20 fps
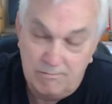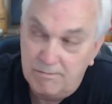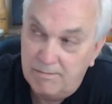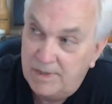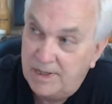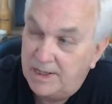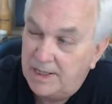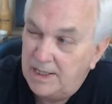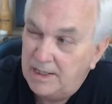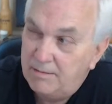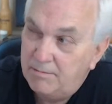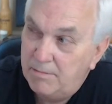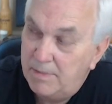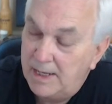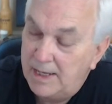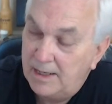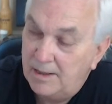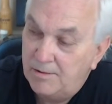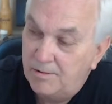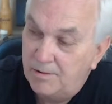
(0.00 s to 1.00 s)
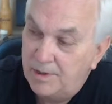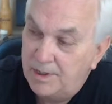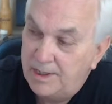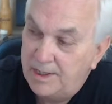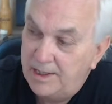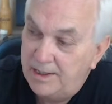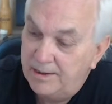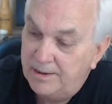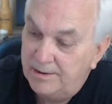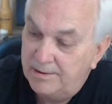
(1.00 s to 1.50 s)
let me think back what
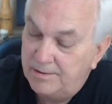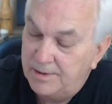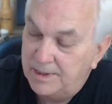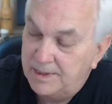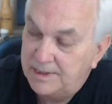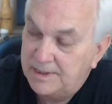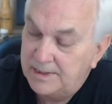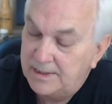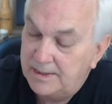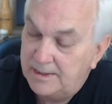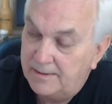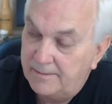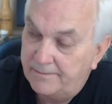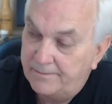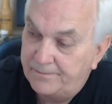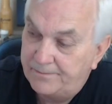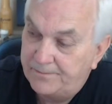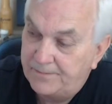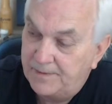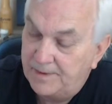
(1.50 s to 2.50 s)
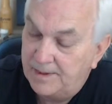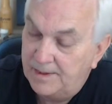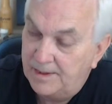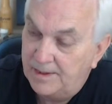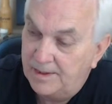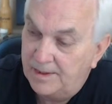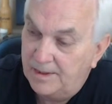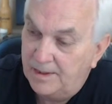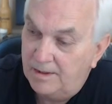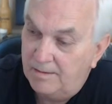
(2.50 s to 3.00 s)
year it was.
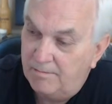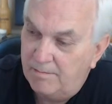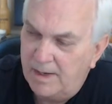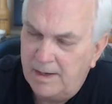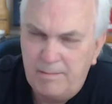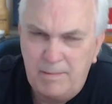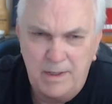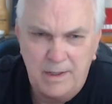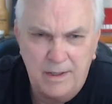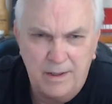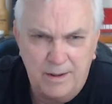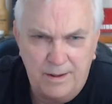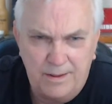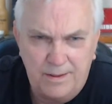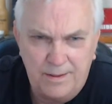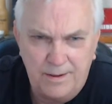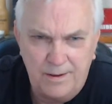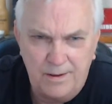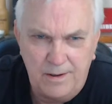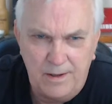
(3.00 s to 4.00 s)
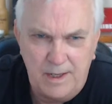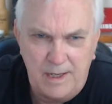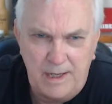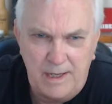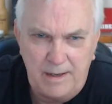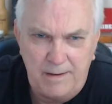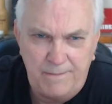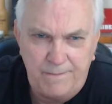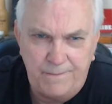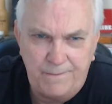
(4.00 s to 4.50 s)
Maybe the
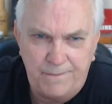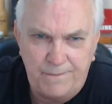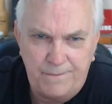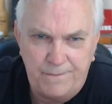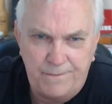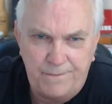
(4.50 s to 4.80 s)
35th